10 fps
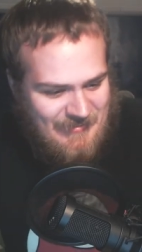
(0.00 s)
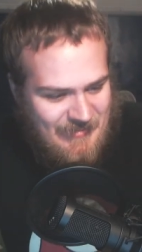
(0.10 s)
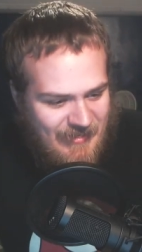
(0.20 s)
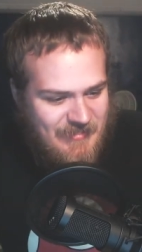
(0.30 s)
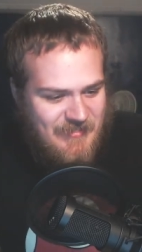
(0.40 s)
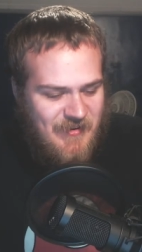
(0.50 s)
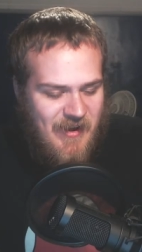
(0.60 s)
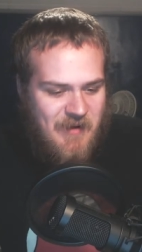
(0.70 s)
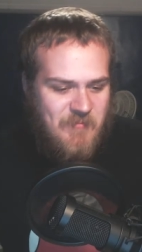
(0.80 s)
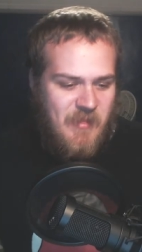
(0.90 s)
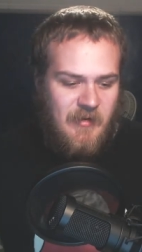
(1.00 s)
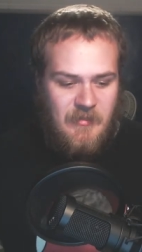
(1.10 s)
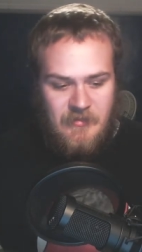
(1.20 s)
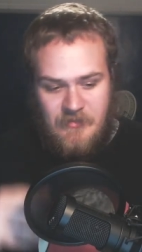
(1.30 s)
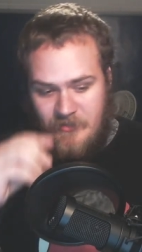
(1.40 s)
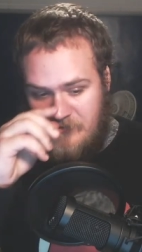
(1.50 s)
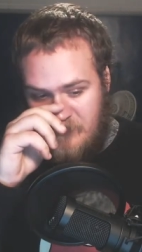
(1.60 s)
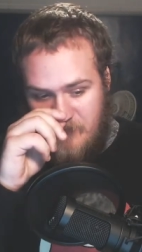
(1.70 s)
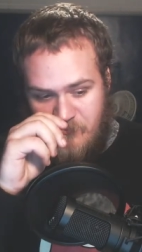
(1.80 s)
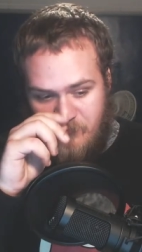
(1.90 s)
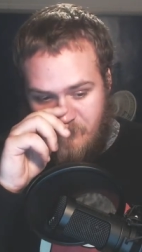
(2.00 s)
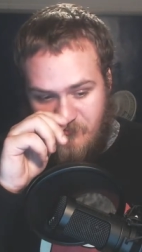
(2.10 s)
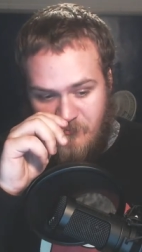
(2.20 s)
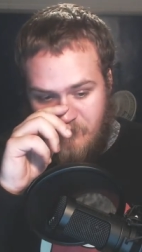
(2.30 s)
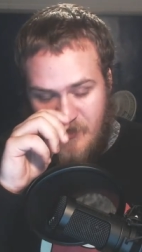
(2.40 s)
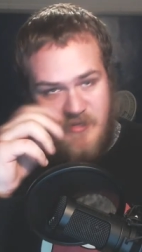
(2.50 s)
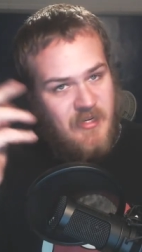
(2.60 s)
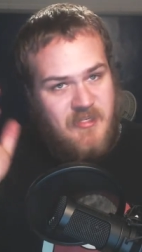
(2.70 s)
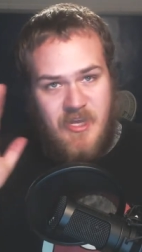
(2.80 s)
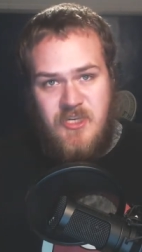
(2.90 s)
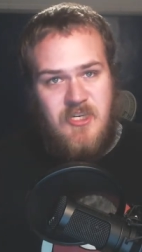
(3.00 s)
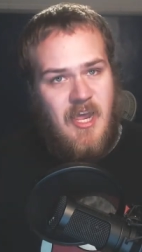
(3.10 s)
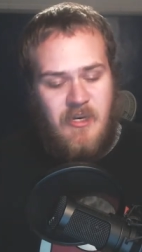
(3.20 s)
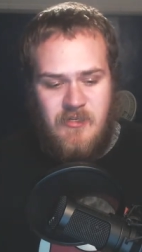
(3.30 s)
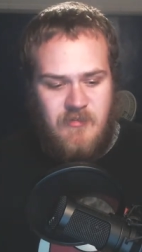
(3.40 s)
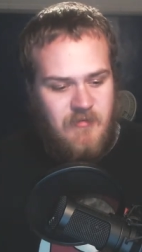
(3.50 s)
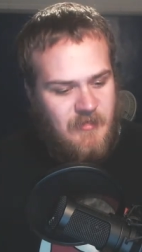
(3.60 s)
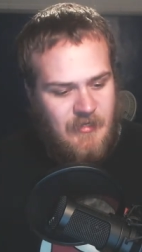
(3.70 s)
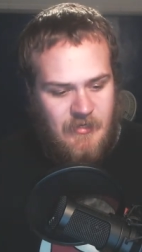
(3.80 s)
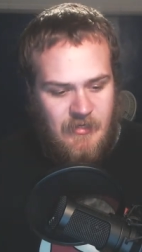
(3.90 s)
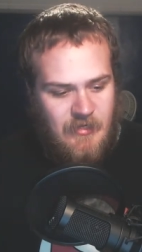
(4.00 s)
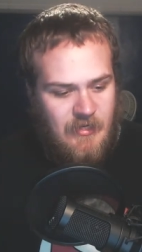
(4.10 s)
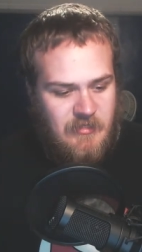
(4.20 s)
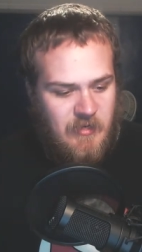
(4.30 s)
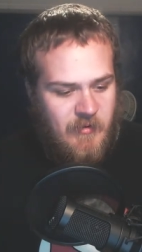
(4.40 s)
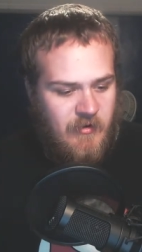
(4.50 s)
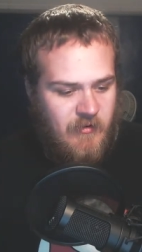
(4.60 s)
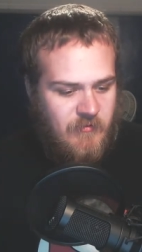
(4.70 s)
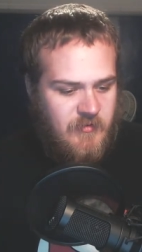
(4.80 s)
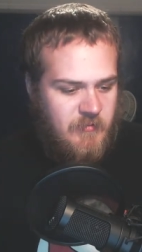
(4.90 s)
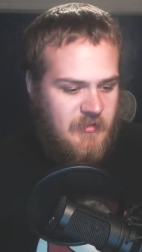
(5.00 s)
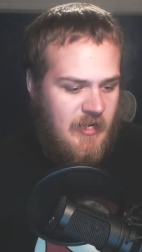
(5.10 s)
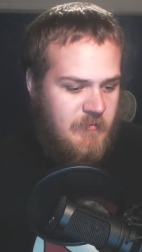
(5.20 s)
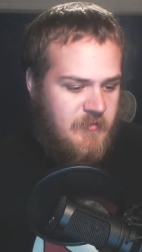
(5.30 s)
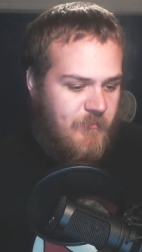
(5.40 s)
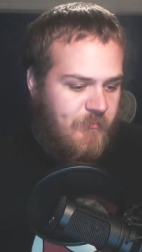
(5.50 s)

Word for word: This is great. So, um, yeah, the dead chat just gets on my nerves sometimes.